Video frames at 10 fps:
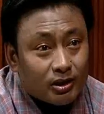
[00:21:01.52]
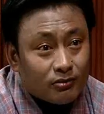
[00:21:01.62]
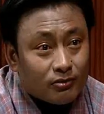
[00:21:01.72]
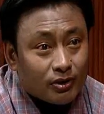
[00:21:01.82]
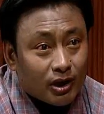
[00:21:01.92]

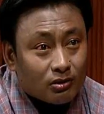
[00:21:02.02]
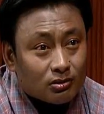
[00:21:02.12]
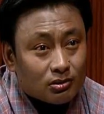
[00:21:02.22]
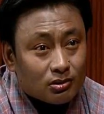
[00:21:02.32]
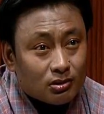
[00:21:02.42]
for now.
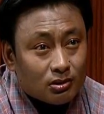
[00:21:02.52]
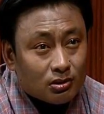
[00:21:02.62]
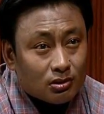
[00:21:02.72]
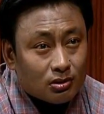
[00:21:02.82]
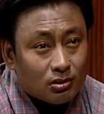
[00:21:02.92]

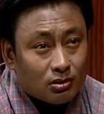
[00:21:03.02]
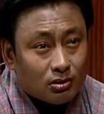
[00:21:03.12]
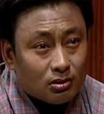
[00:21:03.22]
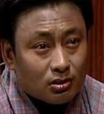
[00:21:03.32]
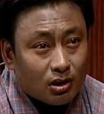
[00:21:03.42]

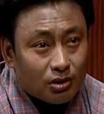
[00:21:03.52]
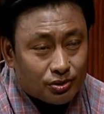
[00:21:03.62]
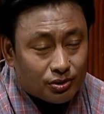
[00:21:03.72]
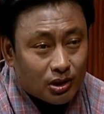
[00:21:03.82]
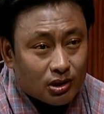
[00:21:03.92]
How
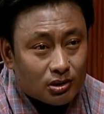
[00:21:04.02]
true?